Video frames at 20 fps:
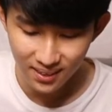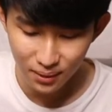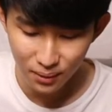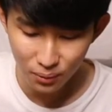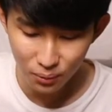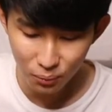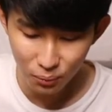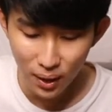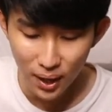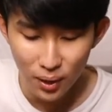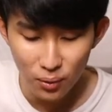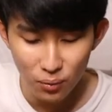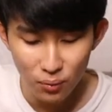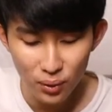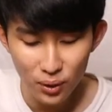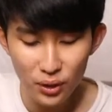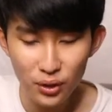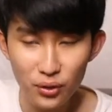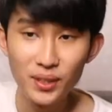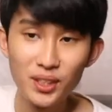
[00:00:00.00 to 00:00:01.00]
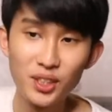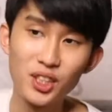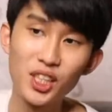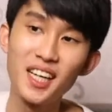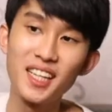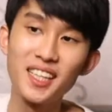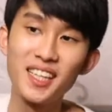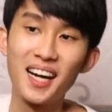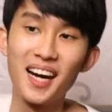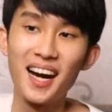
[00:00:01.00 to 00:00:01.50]
Why were you in
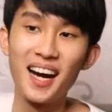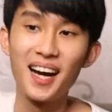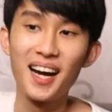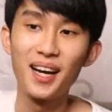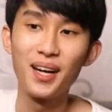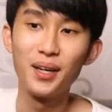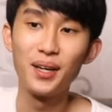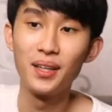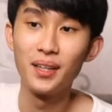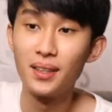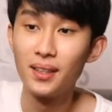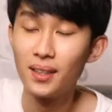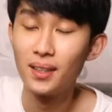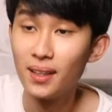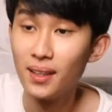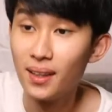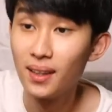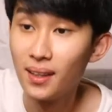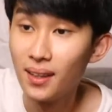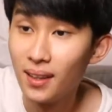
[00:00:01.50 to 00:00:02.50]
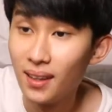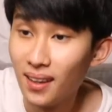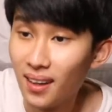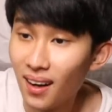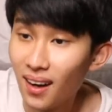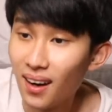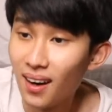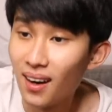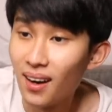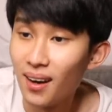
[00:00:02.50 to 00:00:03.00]
China?
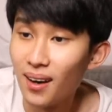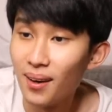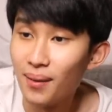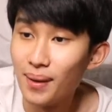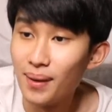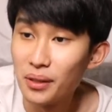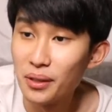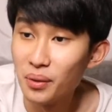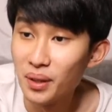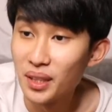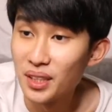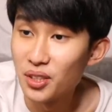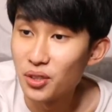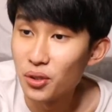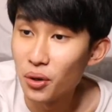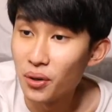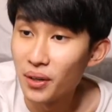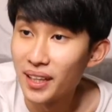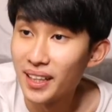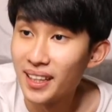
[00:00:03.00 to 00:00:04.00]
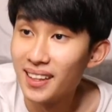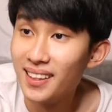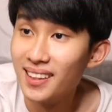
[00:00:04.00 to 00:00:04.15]
By the way, sorry